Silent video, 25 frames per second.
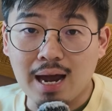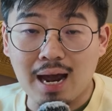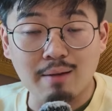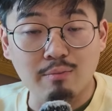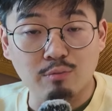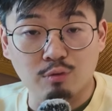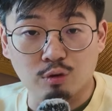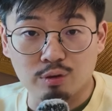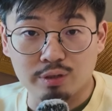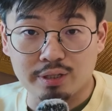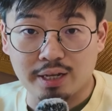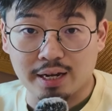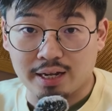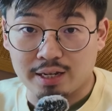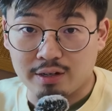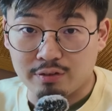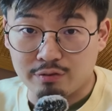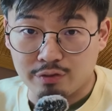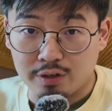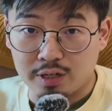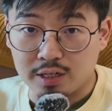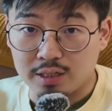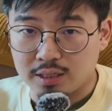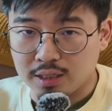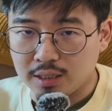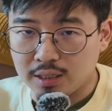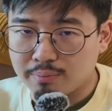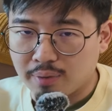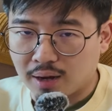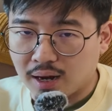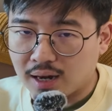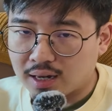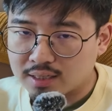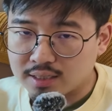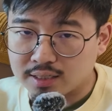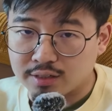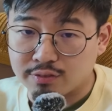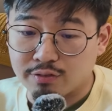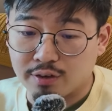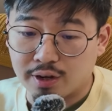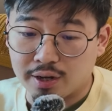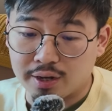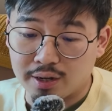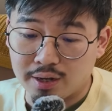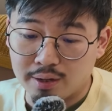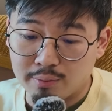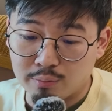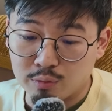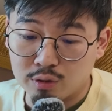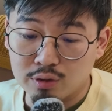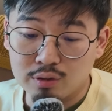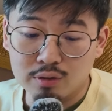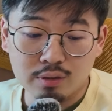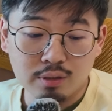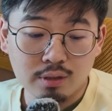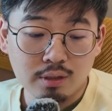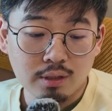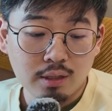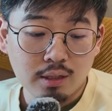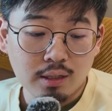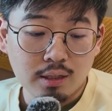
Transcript: Emerald deck in Infinity bar Sapphire Emerald.